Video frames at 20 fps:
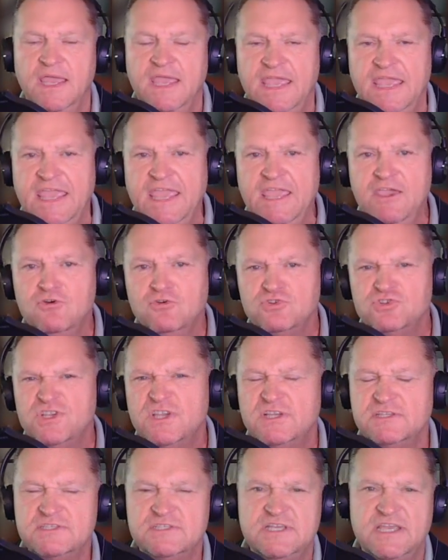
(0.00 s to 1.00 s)
Eagles
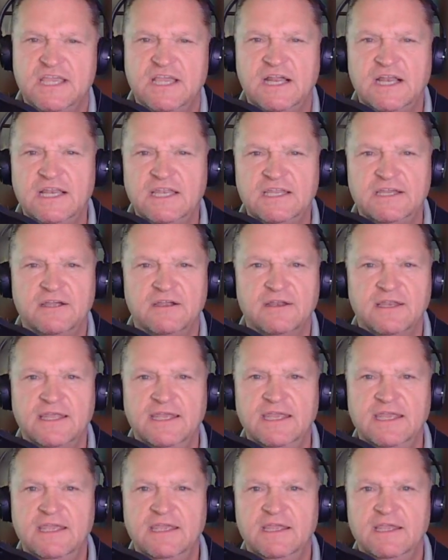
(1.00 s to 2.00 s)
can see
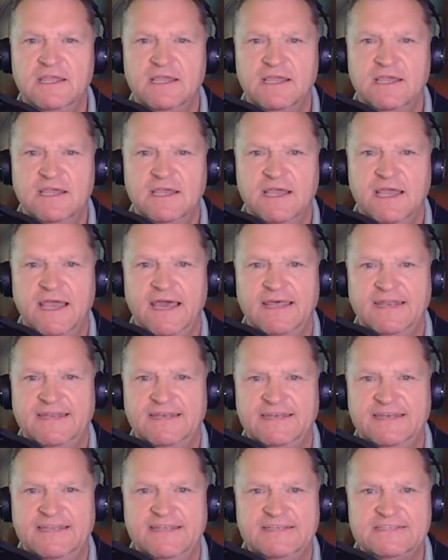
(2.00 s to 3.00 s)
clearly at a
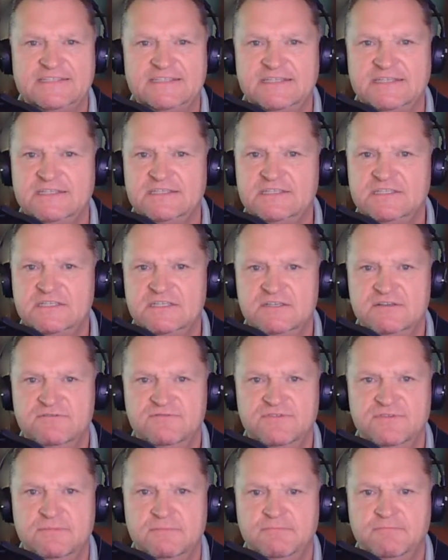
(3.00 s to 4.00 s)
distance
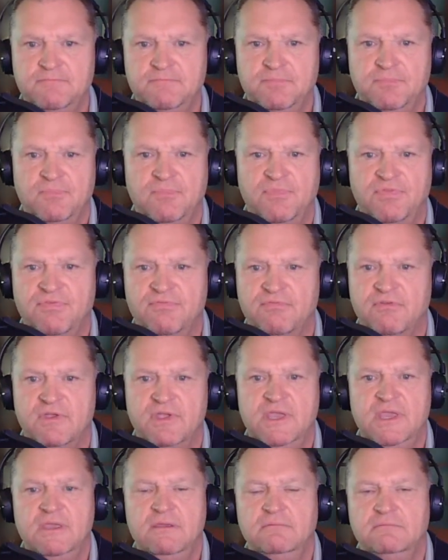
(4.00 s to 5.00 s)
of
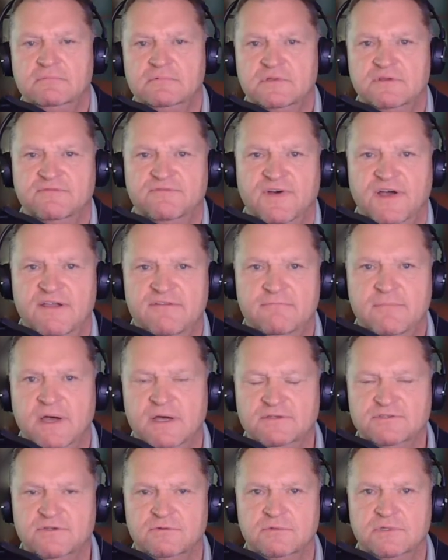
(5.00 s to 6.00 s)
3 to 5
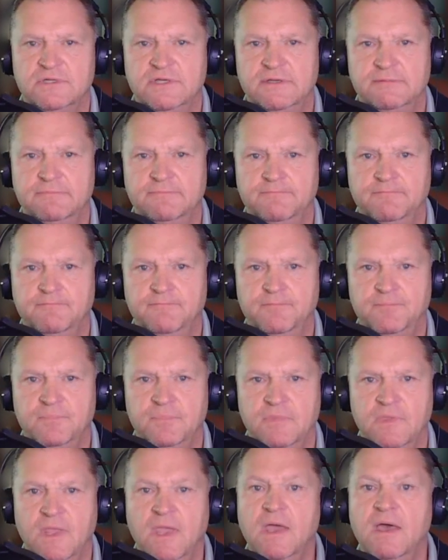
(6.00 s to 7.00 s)
miles away.
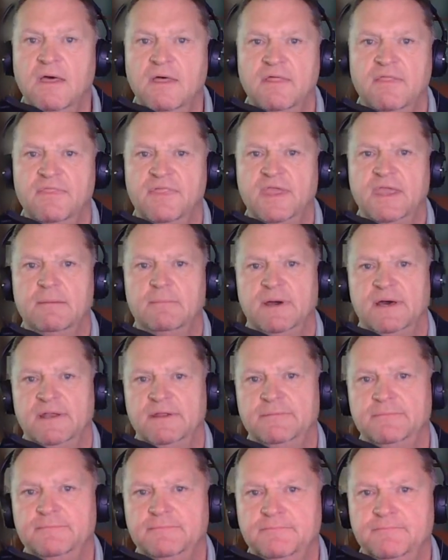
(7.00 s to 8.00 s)
Think about it.